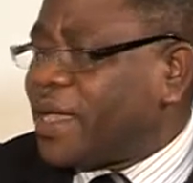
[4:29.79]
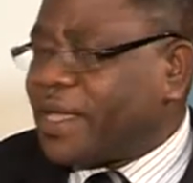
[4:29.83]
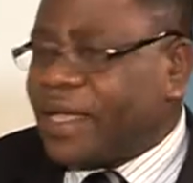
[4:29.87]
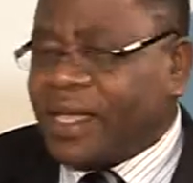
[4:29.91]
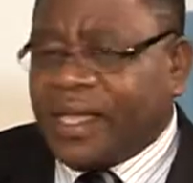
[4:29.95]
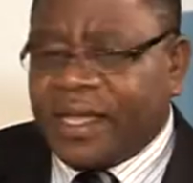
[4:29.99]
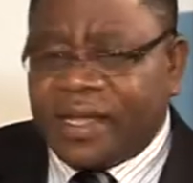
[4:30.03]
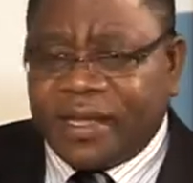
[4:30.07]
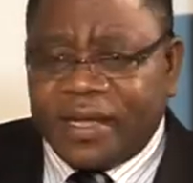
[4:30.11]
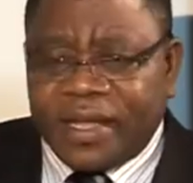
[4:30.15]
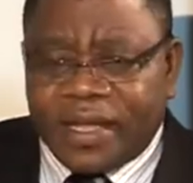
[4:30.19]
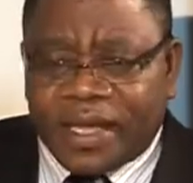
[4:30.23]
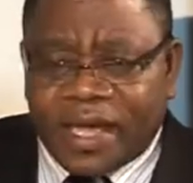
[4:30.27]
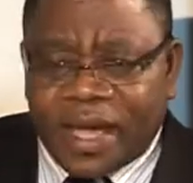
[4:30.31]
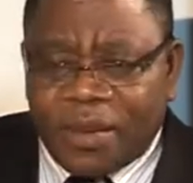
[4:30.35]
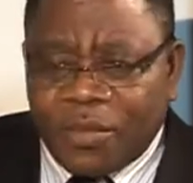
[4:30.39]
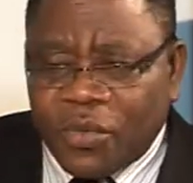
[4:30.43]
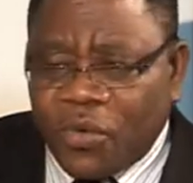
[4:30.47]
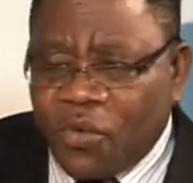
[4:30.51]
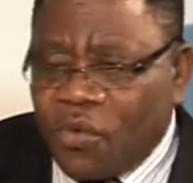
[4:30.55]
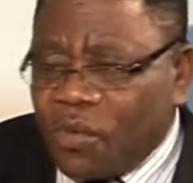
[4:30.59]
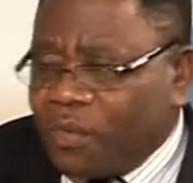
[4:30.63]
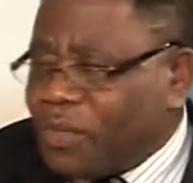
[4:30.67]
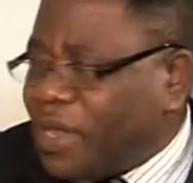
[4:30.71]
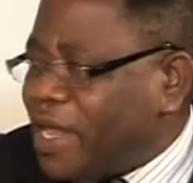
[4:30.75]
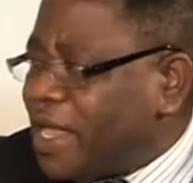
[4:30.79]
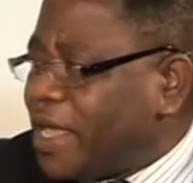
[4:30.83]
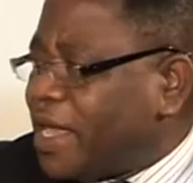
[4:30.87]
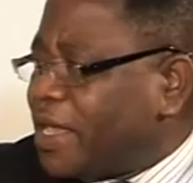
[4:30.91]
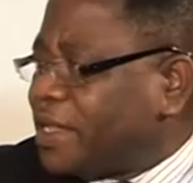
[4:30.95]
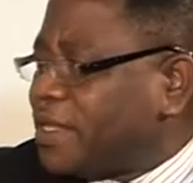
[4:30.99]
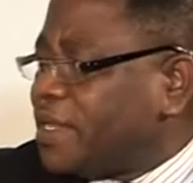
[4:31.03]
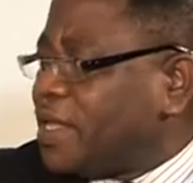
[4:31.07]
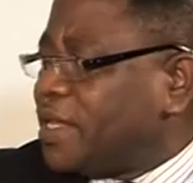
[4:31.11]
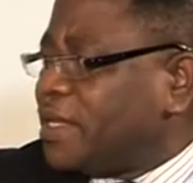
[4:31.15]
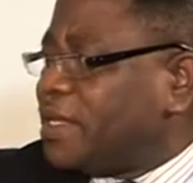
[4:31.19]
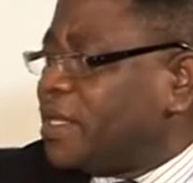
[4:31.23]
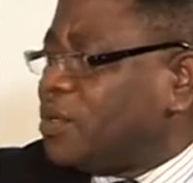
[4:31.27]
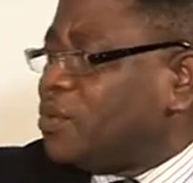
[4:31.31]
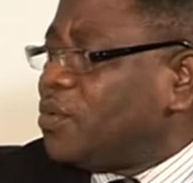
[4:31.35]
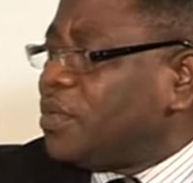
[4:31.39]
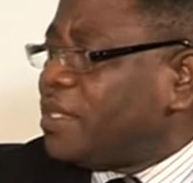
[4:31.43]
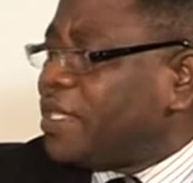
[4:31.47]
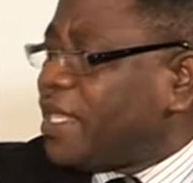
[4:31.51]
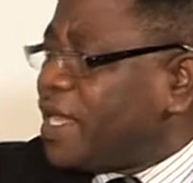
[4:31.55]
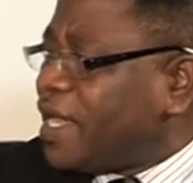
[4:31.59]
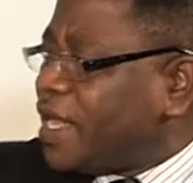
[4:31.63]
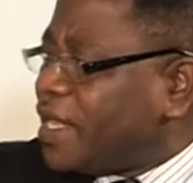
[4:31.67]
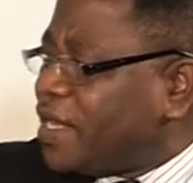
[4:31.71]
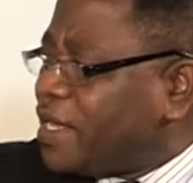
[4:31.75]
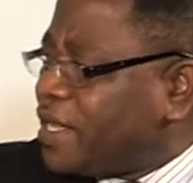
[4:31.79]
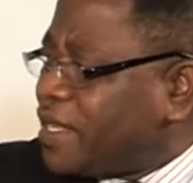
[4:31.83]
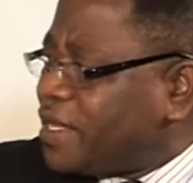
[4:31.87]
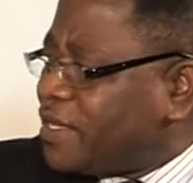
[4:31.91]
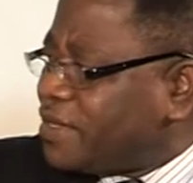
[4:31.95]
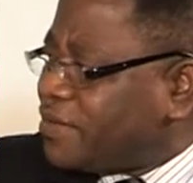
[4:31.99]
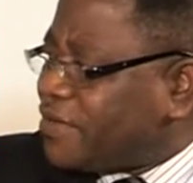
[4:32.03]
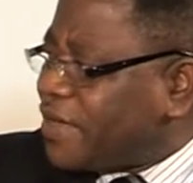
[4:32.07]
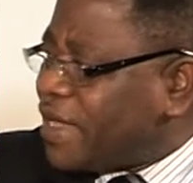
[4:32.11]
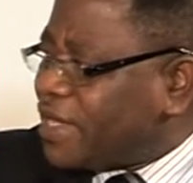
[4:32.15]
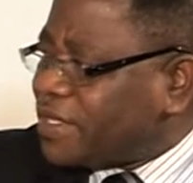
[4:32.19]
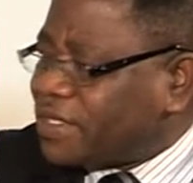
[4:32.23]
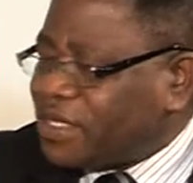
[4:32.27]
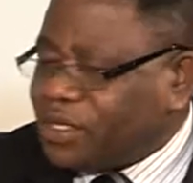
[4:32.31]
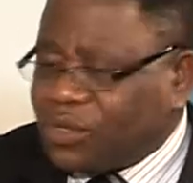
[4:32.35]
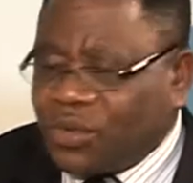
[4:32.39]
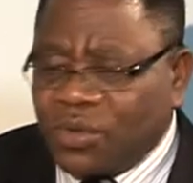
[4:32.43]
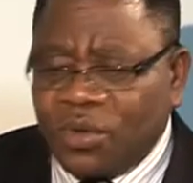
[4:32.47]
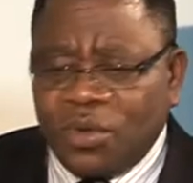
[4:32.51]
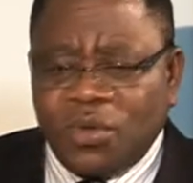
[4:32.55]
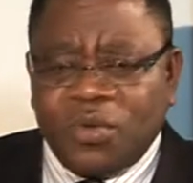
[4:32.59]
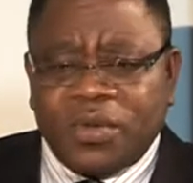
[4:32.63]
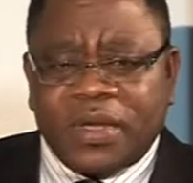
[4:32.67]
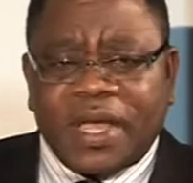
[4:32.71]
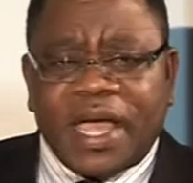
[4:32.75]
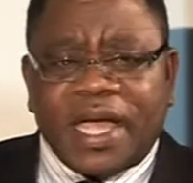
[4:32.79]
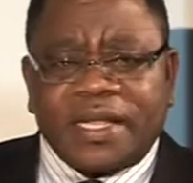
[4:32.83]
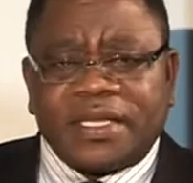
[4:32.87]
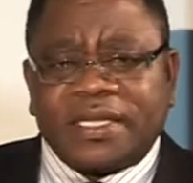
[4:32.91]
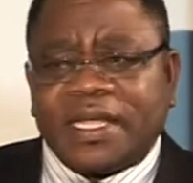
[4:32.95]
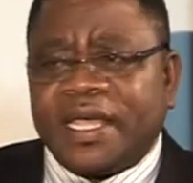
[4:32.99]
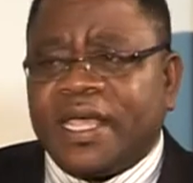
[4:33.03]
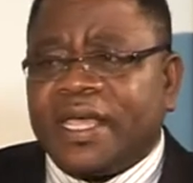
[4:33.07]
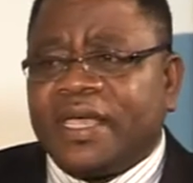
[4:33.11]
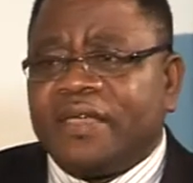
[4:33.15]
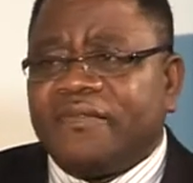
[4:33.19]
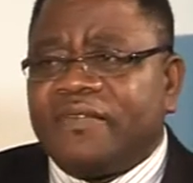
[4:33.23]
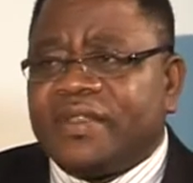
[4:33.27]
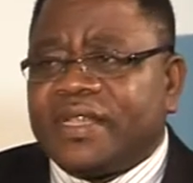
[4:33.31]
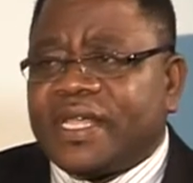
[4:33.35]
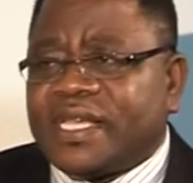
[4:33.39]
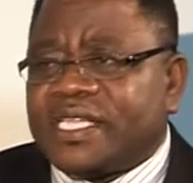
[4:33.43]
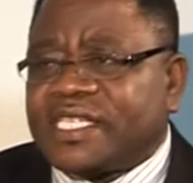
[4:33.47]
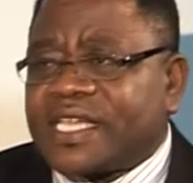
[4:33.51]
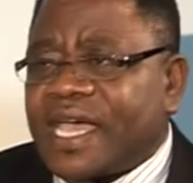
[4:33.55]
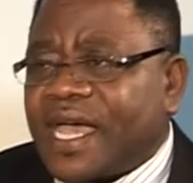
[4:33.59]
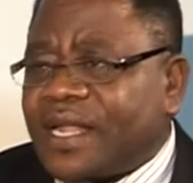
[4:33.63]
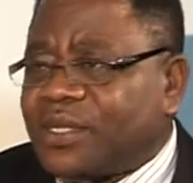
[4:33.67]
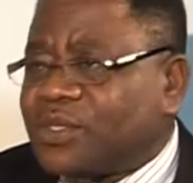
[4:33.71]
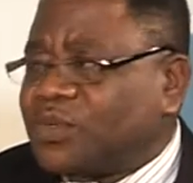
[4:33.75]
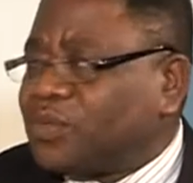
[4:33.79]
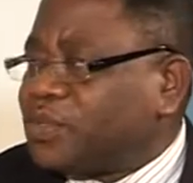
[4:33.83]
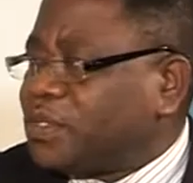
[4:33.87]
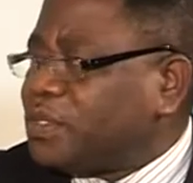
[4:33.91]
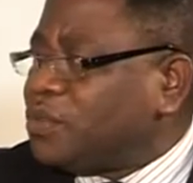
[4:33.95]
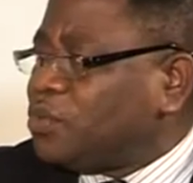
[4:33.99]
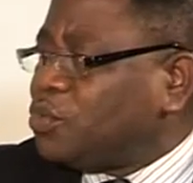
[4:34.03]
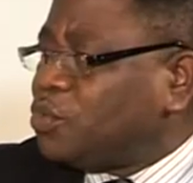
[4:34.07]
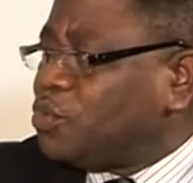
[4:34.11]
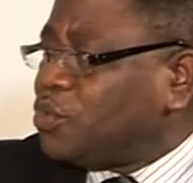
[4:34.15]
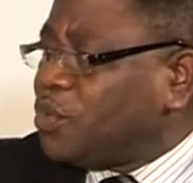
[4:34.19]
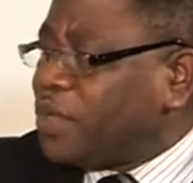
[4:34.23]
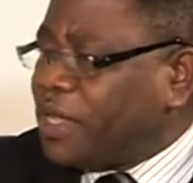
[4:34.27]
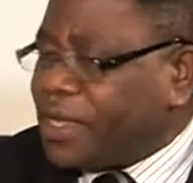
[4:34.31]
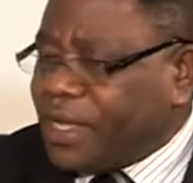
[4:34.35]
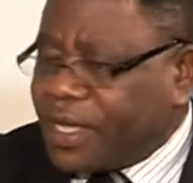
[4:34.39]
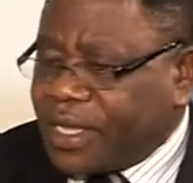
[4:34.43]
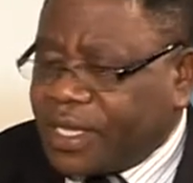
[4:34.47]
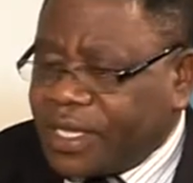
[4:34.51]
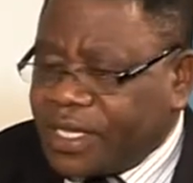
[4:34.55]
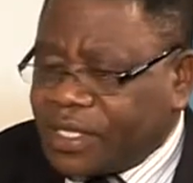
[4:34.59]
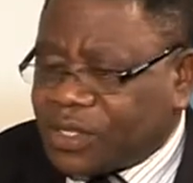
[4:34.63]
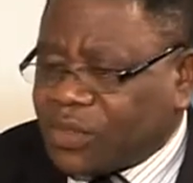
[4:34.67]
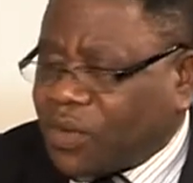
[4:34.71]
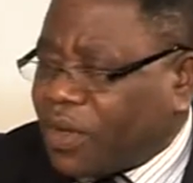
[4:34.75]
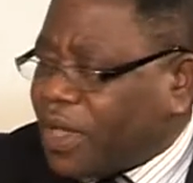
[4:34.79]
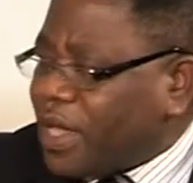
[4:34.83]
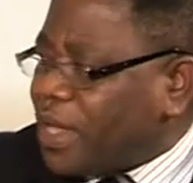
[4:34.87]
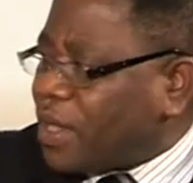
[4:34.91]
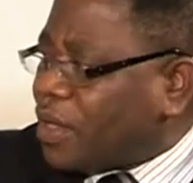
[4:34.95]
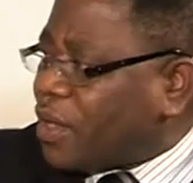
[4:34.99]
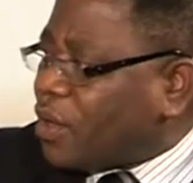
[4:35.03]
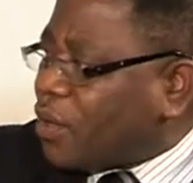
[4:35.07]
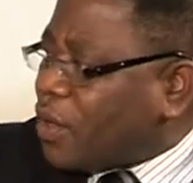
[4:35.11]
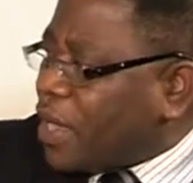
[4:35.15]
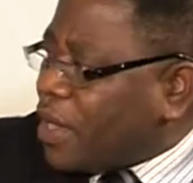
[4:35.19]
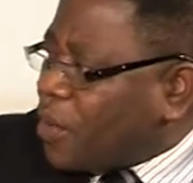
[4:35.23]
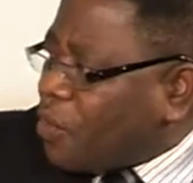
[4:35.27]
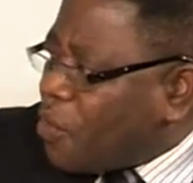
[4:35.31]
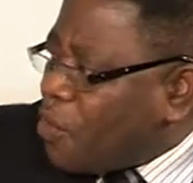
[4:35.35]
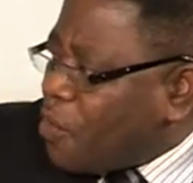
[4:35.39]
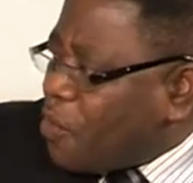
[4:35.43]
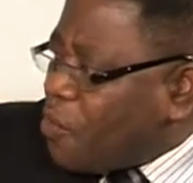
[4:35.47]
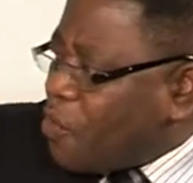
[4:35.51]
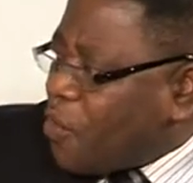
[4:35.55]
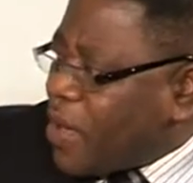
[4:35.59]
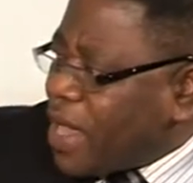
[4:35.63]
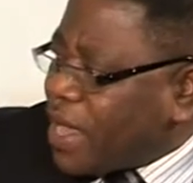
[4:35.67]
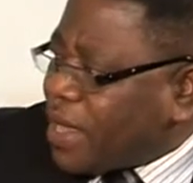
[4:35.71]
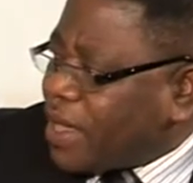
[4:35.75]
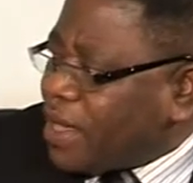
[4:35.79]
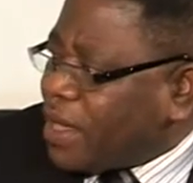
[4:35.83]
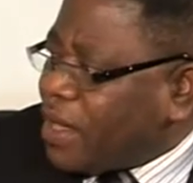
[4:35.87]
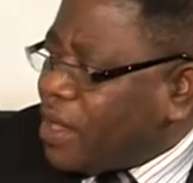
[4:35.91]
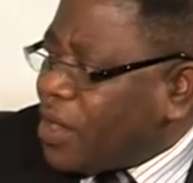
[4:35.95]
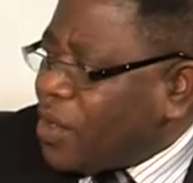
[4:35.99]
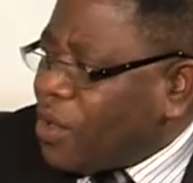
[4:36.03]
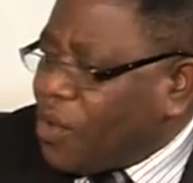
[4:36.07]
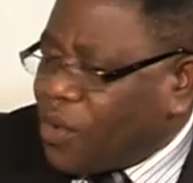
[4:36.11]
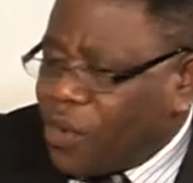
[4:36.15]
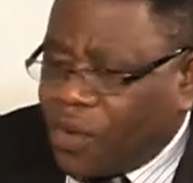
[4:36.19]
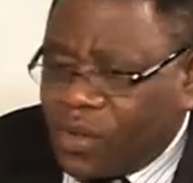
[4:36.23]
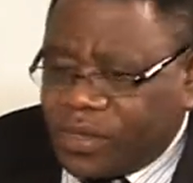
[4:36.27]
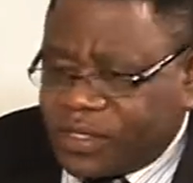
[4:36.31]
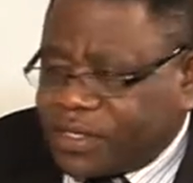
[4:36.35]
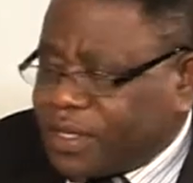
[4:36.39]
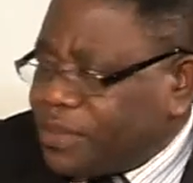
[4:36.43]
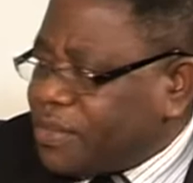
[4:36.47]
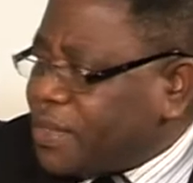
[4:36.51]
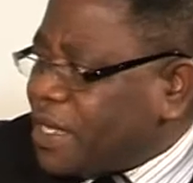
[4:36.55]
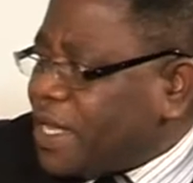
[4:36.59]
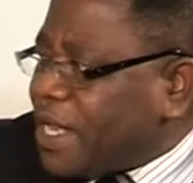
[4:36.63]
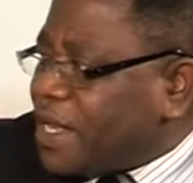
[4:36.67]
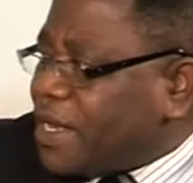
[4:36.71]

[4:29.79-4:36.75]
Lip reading: they come home late, they don't take any interest, they don't look at even the child to do his or her homework or something like that.